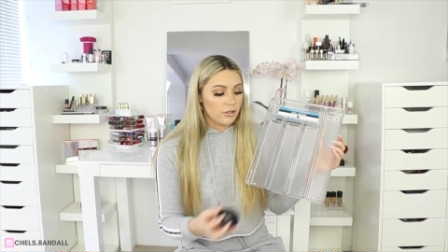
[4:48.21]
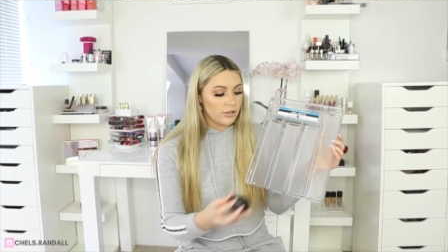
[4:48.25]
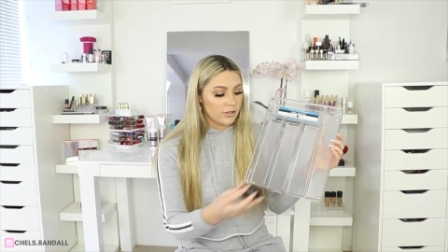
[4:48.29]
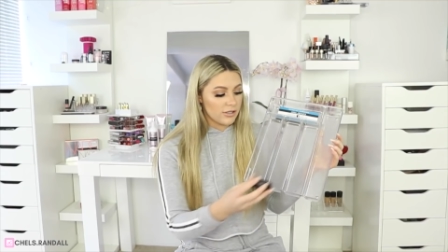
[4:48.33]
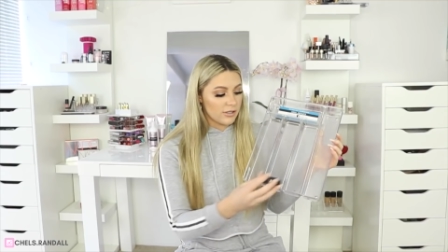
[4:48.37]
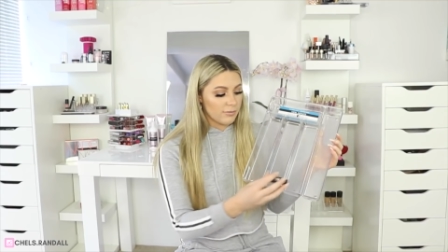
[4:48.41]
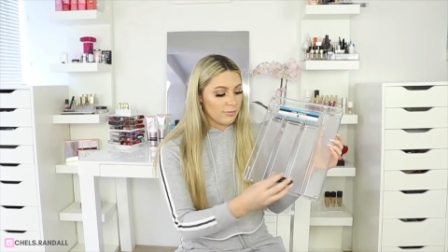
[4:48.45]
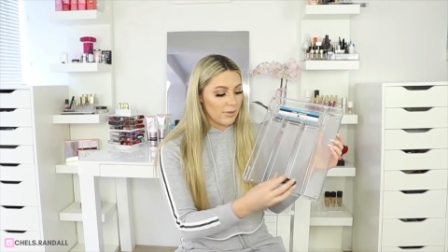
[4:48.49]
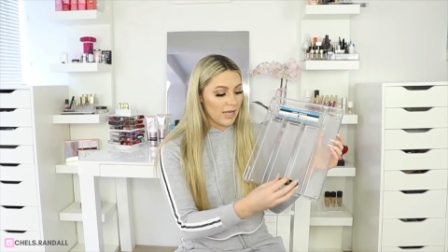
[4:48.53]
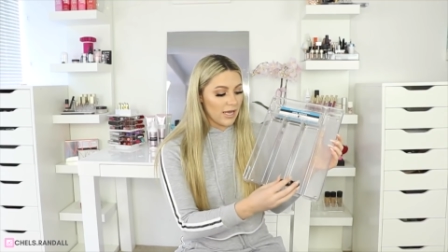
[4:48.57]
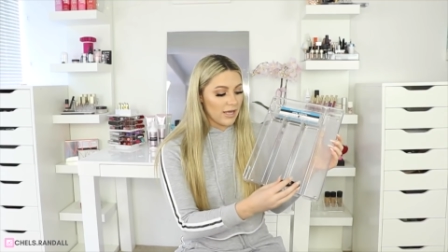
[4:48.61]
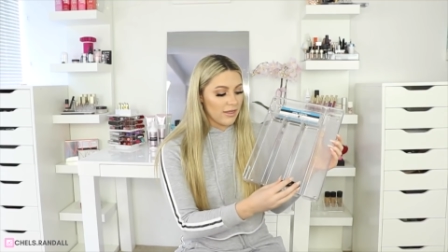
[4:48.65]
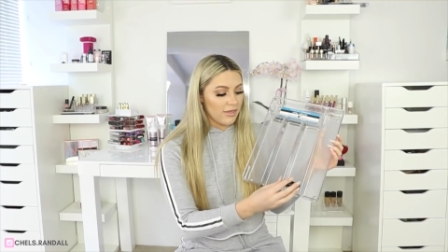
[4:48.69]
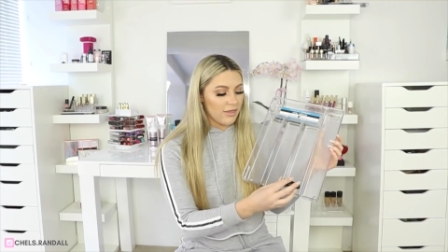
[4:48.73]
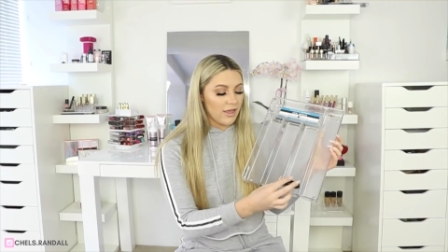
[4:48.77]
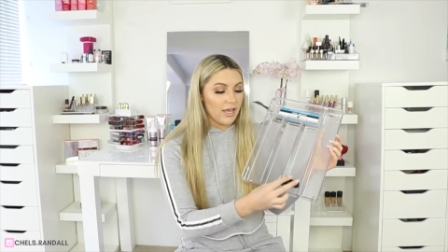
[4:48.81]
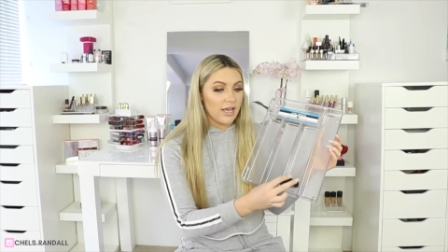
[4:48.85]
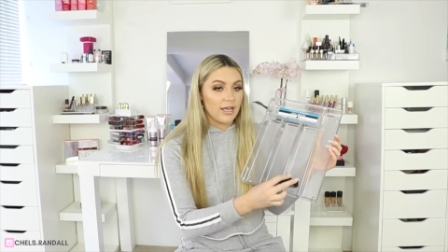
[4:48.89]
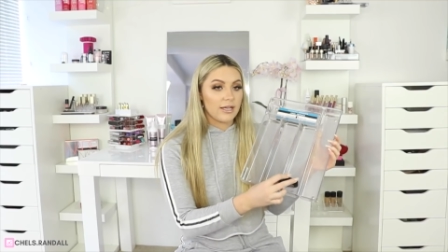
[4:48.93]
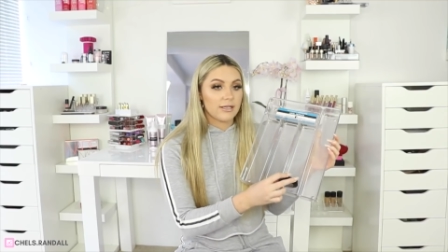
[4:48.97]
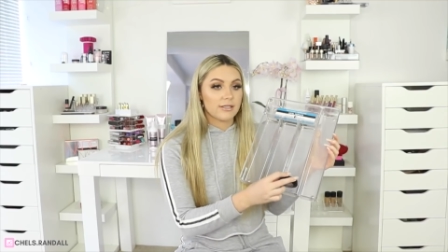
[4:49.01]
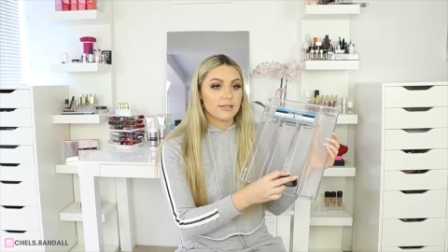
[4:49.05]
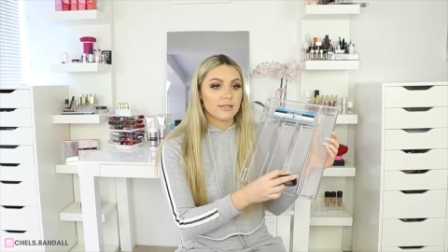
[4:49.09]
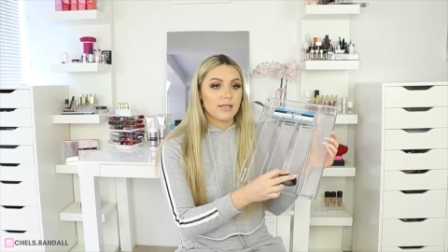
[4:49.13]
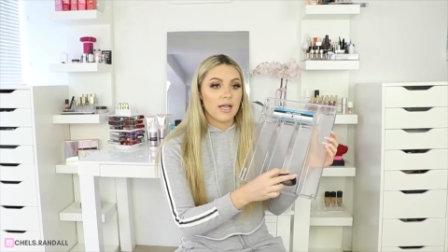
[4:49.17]
display
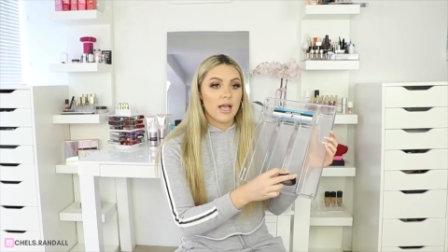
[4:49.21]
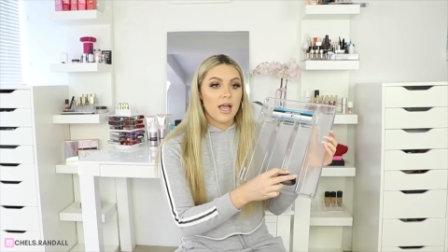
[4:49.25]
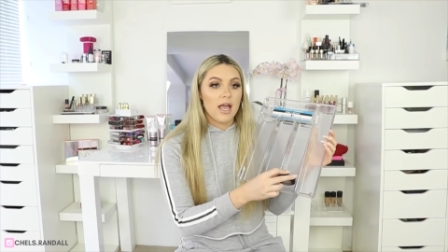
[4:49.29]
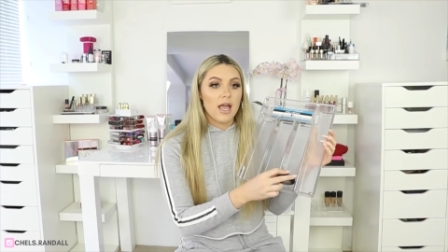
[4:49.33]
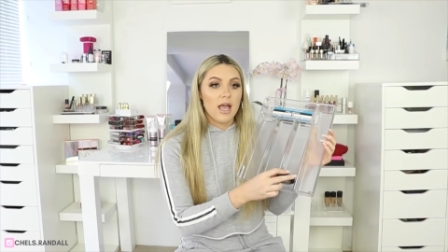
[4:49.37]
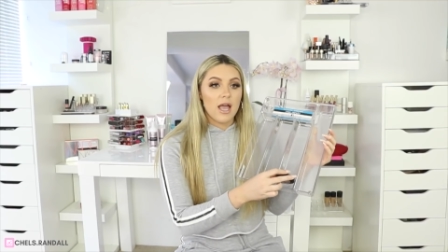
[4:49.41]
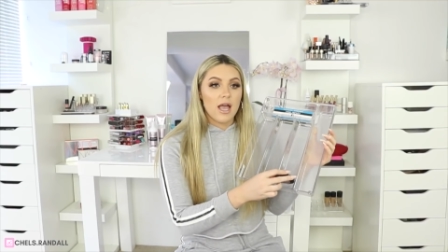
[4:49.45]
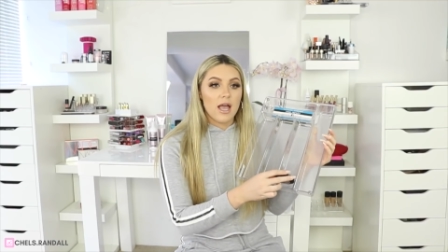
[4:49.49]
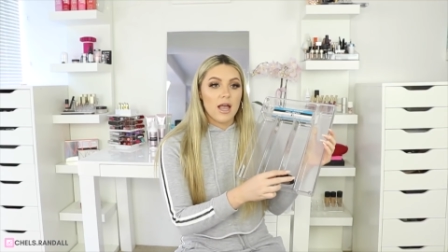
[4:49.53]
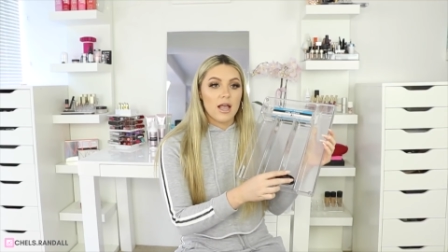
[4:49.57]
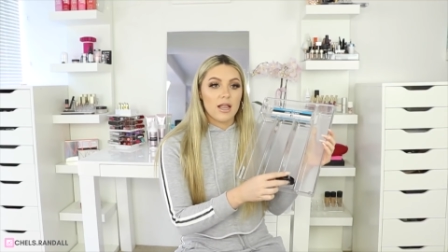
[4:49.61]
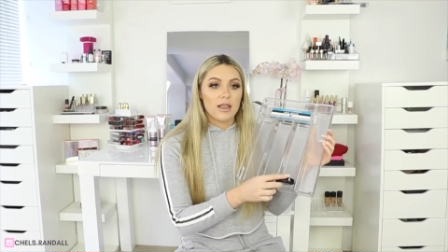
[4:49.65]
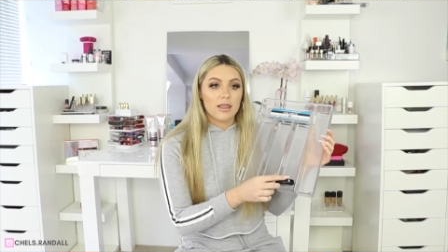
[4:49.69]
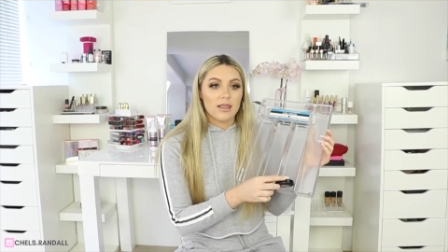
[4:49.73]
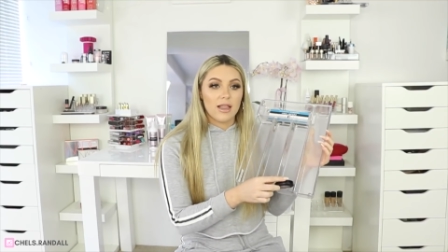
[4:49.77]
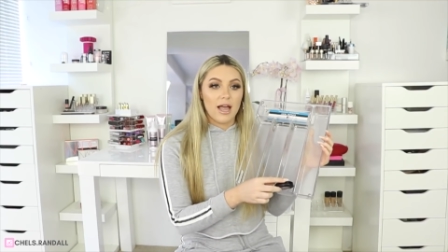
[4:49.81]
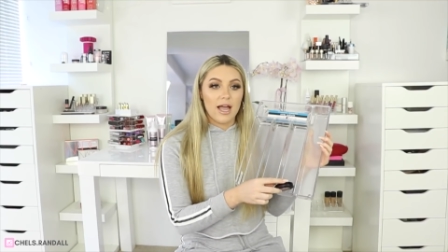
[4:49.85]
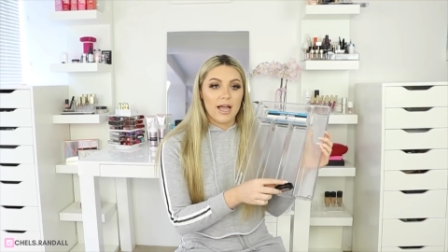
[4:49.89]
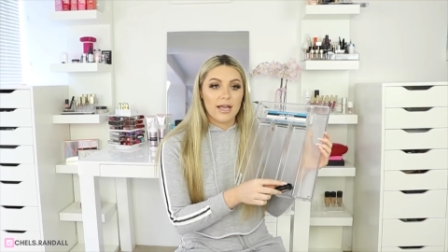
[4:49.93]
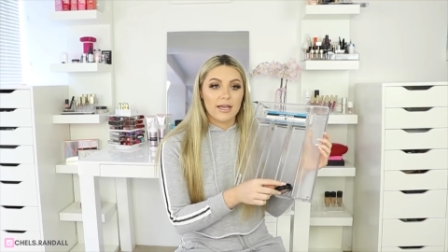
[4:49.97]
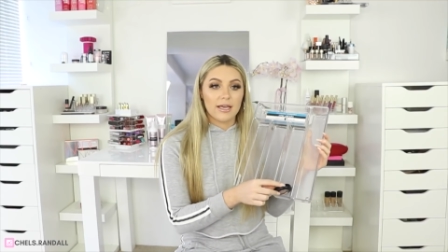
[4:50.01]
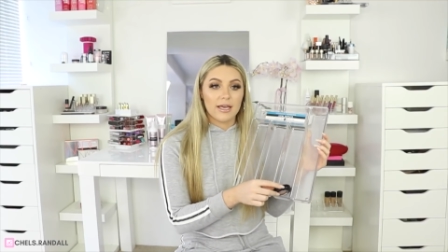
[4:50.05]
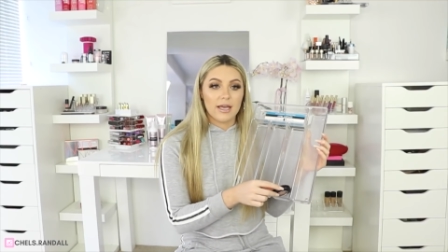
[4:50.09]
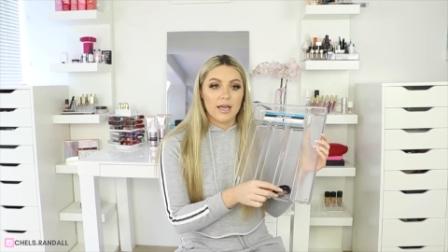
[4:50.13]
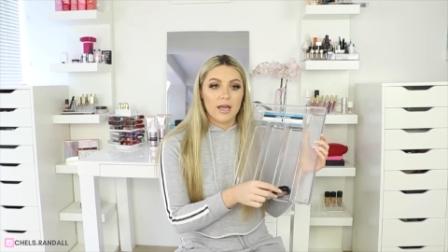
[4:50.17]
things
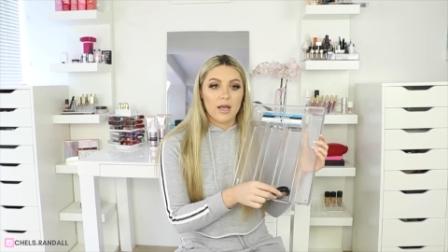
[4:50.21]
like